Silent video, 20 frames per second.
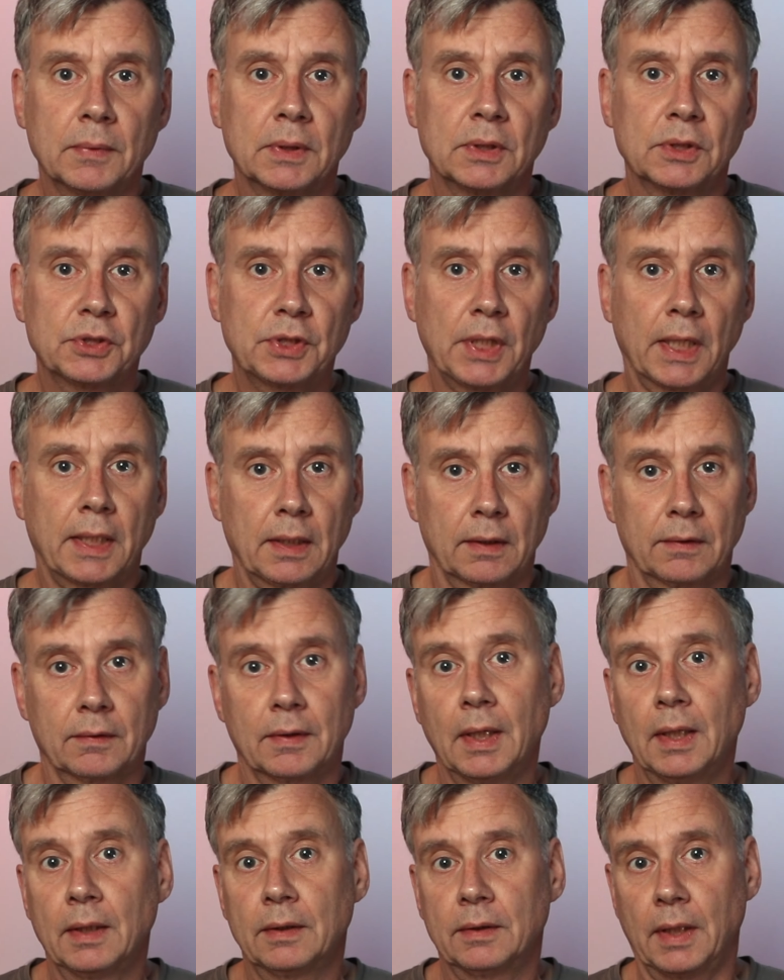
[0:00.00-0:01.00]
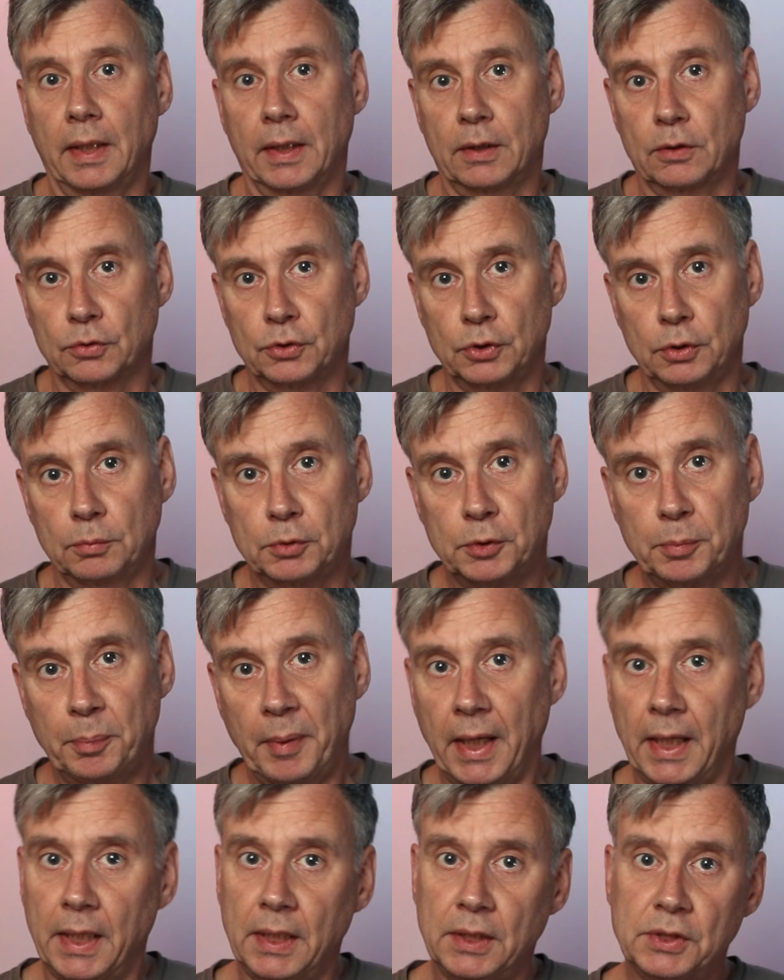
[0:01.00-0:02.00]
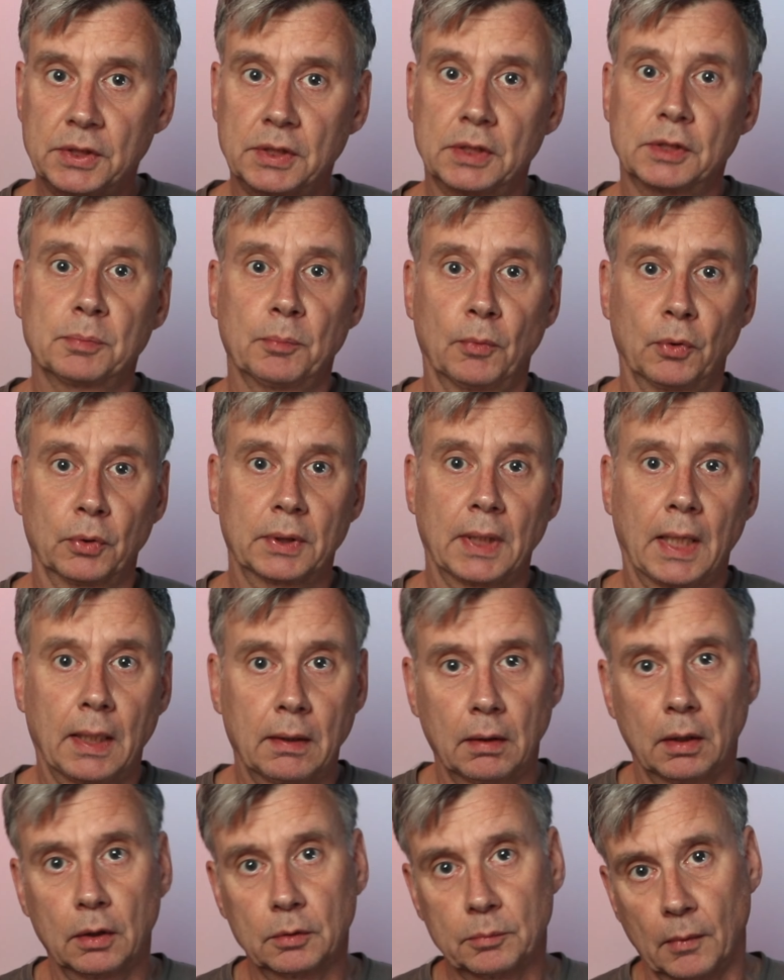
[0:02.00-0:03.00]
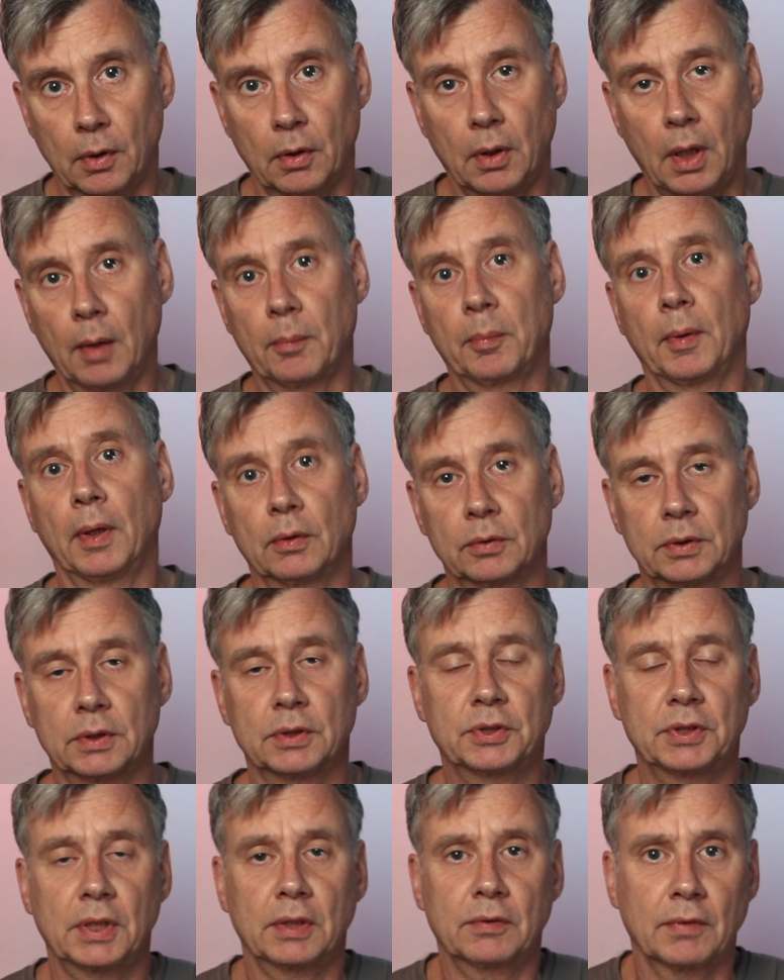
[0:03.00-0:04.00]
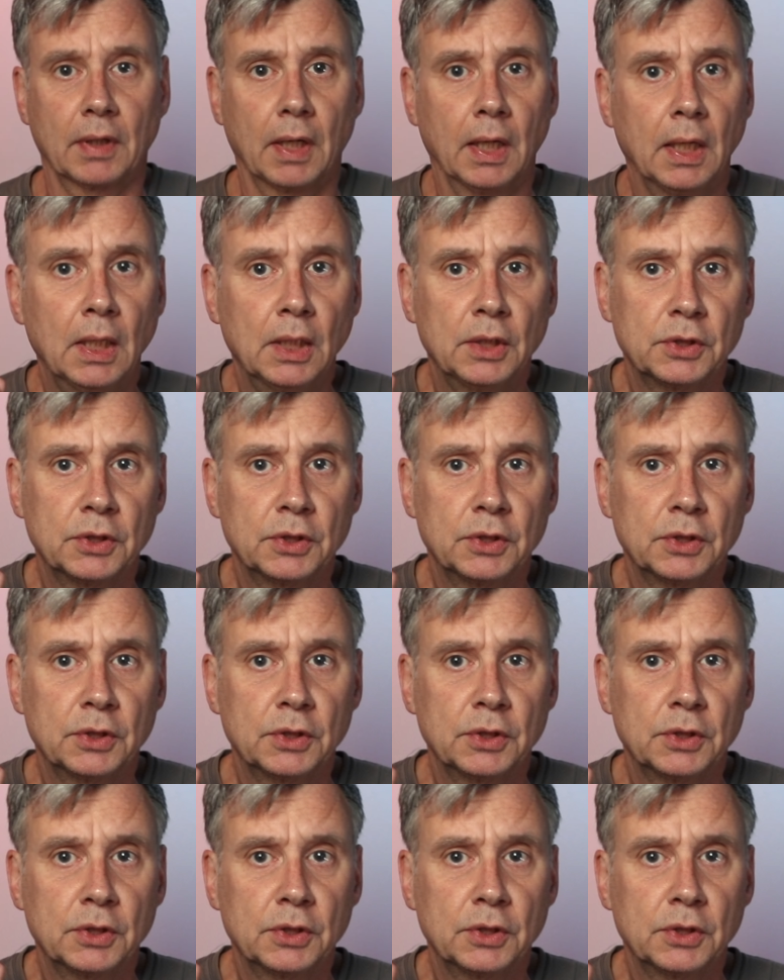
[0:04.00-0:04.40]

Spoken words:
Second, they consume space. It's more download, more upload, etc.